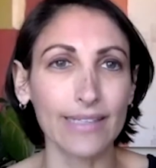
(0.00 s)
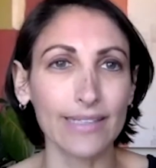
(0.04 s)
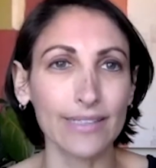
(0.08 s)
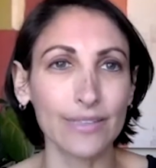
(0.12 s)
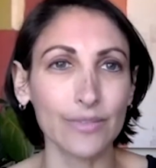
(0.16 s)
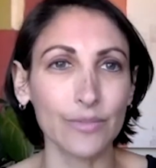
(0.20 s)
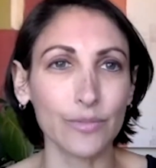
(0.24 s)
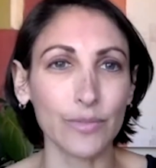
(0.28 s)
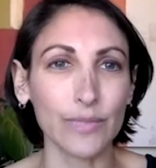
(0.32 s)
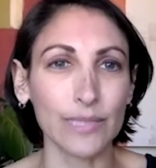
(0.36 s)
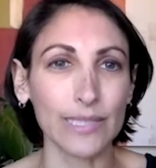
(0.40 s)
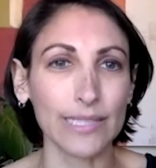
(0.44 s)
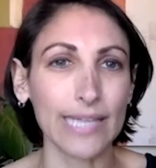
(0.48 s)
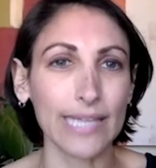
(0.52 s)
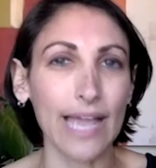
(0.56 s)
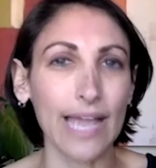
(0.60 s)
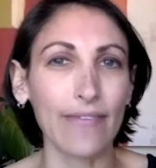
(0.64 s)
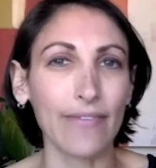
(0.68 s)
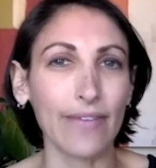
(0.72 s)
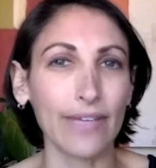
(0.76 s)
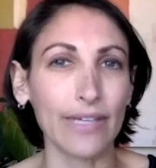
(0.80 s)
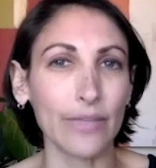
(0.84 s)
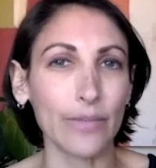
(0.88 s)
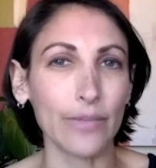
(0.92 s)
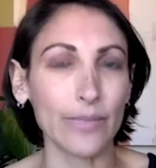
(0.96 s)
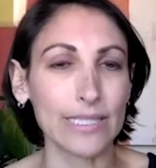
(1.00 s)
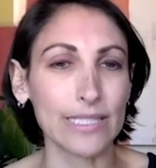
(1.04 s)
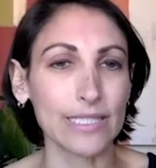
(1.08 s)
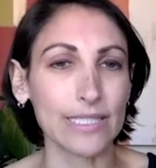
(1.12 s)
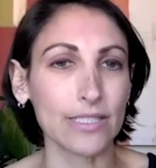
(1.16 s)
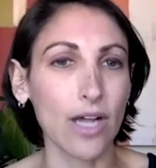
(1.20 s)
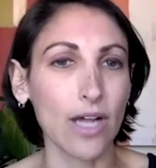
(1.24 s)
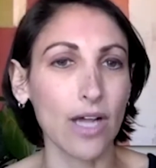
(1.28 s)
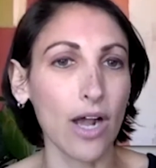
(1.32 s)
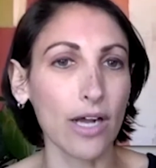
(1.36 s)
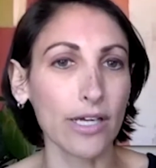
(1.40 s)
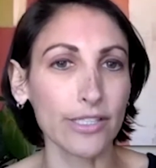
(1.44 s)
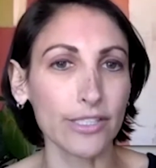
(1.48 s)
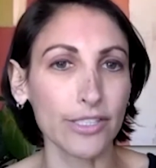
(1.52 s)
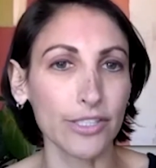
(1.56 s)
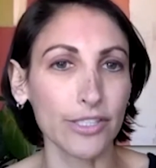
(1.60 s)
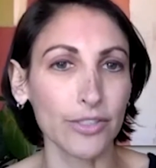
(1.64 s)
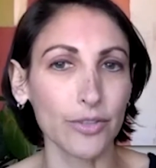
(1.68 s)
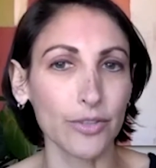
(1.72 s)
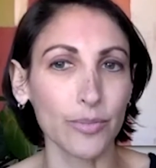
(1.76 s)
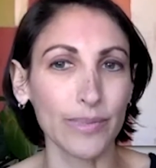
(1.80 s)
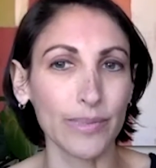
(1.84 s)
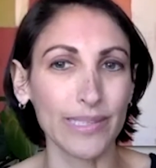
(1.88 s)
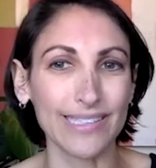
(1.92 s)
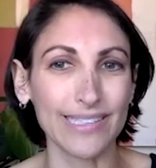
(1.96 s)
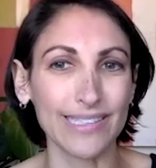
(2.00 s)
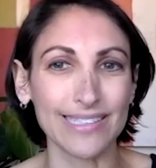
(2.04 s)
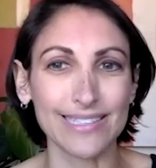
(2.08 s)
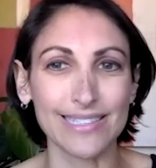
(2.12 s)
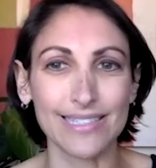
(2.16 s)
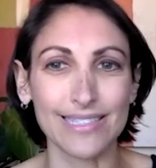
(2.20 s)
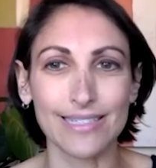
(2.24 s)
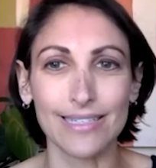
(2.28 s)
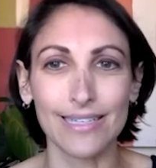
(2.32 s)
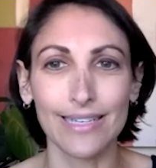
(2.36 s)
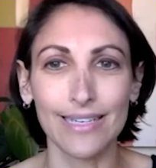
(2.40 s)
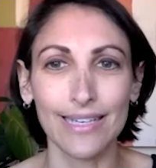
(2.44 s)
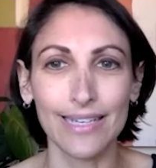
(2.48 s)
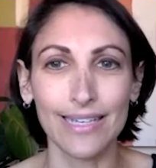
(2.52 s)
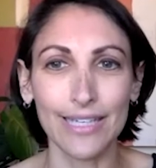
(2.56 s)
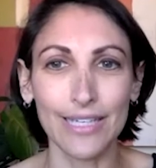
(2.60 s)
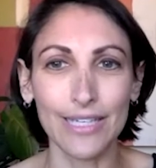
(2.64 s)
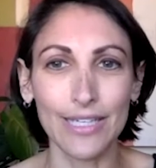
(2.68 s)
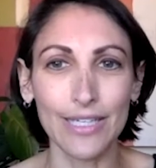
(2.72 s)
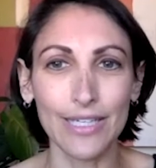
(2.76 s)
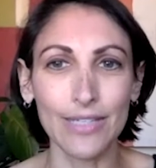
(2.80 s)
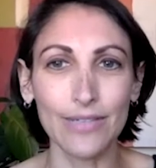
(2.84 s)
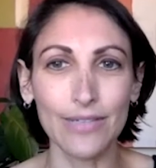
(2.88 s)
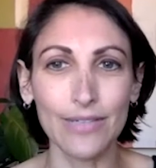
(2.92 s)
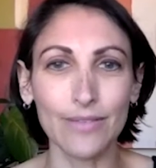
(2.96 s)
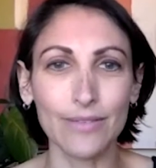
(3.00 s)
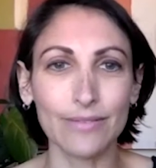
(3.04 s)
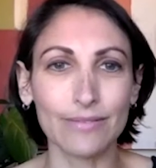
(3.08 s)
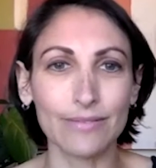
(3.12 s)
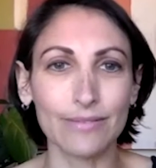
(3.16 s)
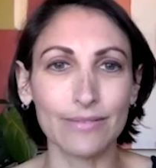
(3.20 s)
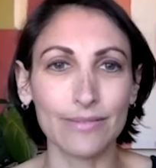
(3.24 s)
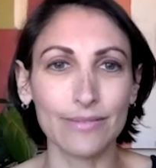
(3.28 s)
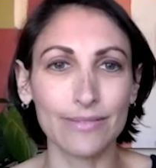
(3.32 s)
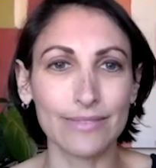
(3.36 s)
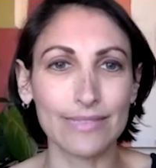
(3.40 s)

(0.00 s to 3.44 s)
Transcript: I didn't really have anyone to talk to because he